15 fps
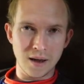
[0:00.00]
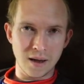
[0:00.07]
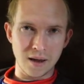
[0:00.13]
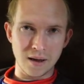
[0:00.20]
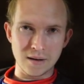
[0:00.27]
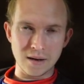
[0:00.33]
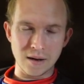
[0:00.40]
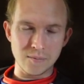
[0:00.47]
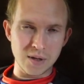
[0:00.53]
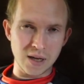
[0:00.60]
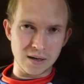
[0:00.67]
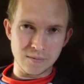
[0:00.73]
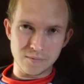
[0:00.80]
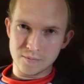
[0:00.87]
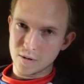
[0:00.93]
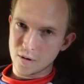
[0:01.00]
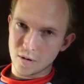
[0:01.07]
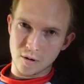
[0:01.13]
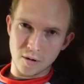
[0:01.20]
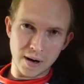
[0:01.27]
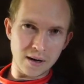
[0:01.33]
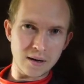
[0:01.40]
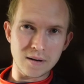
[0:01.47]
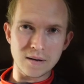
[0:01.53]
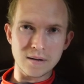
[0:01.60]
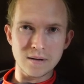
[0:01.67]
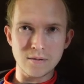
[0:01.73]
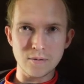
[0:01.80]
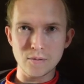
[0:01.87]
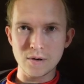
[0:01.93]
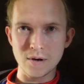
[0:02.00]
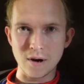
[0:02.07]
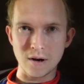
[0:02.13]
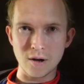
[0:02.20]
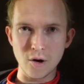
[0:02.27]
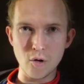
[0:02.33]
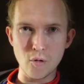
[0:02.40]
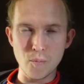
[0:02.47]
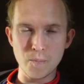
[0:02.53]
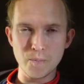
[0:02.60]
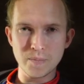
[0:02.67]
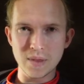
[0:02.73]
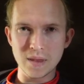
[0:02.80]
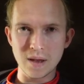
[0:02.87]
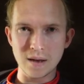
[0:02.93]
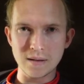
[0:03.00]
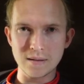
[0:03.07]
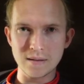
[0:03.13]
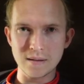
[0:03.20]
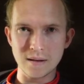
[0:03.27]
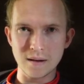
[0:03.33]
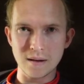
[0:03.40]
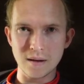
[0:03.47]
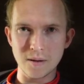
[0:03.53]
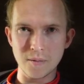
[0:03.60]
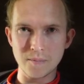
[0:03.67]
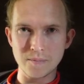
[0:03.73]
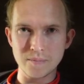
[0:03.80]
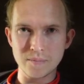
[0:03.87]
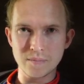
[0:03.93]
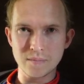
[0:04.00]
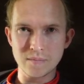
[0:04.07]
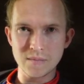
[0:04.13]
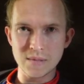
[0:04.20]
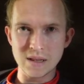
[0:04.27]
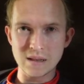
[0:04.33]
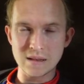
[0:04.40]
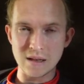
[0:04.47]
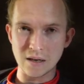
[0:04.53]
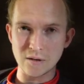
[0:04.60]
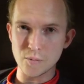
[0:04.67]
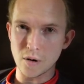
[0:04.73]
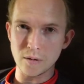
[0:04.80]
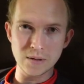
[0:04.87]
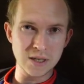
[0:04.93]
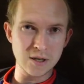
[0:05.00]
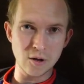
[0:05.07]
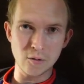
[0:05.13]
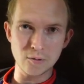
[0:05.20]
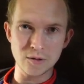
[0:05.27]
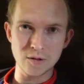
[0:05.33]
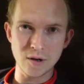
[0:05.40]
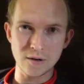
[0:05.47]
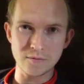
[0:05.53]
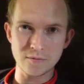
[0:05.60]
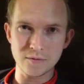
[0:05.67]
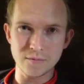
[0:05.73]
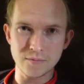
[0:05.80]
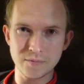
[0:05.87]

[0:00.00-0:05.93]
And I'm like, all right, gotta go. That's probably close enough.